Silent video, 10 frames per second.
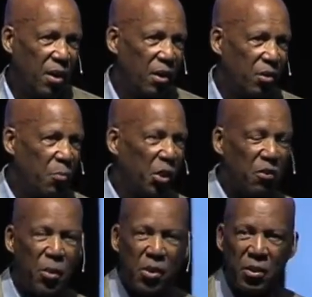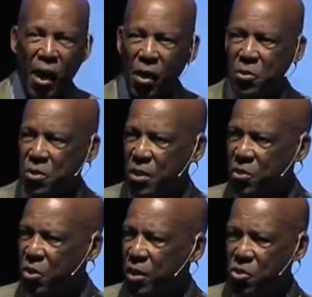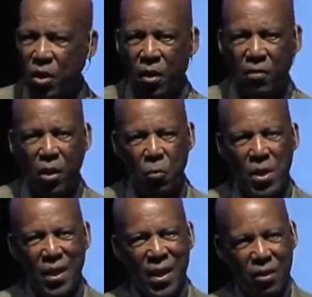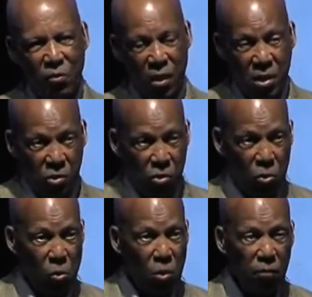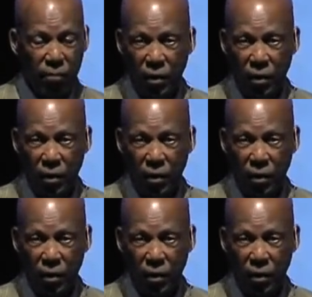The myth of meritocracy is such that we get in school,